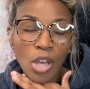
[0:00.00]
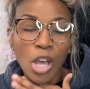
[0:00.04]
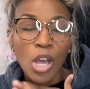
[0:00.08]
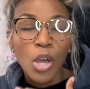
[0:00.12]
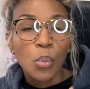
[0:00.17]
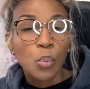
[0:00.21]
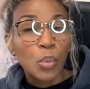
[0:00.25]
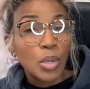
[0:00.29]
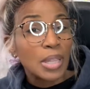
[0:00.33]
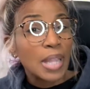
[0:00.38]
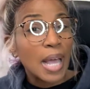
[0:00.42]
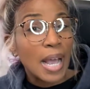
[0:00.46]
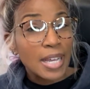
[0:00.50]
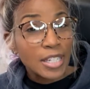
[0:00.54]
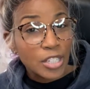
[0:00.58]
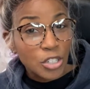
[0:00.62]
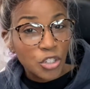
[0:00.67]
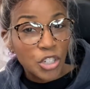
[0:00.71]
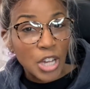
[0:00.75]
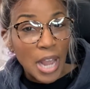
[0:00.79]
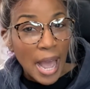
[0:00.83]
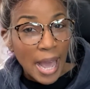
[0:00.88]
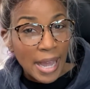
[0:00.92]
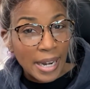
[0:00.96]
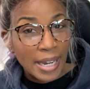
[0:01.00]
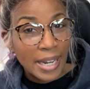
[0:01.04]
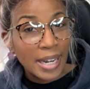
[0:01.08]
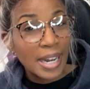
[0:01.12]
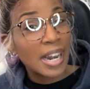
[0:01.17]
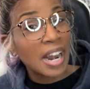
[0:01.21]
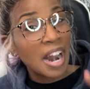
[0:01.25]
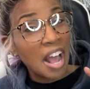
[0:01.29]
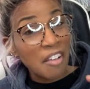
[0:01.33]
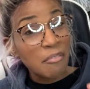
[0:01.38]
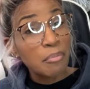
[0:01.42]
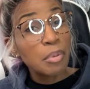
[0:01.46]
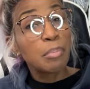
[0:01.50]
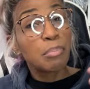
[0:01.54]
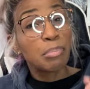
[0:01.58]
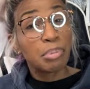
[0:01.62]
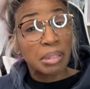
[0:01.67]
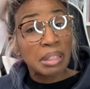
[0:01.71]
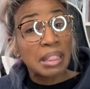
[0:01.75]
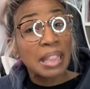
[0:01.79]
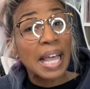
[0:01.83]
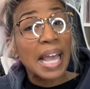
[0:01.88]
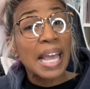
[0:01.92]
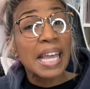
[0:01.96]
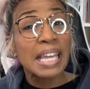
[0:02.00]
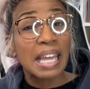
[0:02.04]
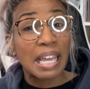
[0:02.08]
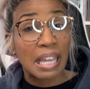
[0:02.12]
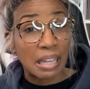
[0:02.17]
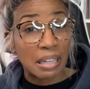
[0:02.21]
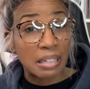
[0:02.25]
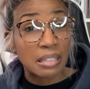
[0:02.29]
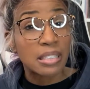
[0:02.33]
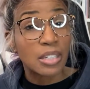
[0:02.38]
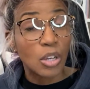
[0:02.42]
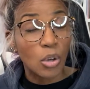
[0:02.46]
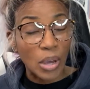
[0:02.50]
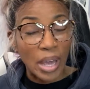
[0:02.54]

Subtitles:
we last chatted, and I've been playing.